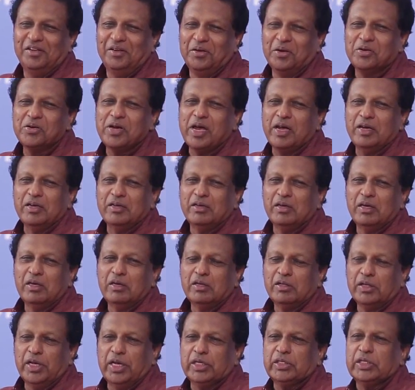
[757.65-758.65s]
Okay?
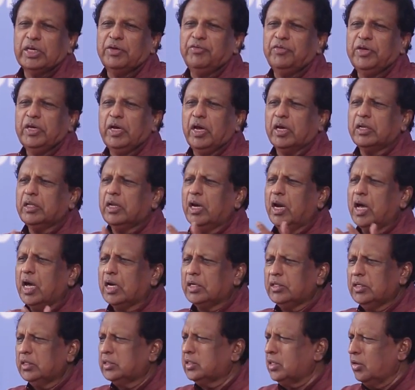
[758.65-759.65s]
They say we are the
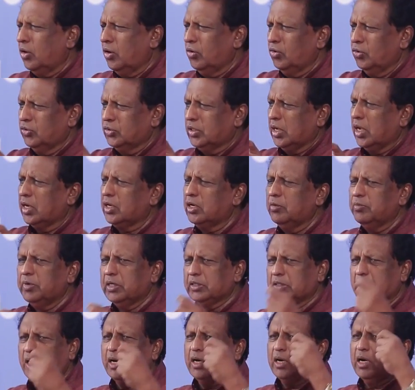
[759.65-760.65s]
largest, all those
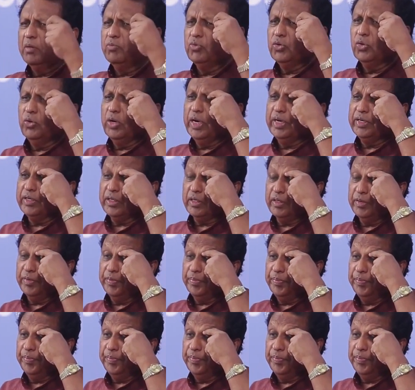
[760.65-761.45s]
arguments I'll come to later.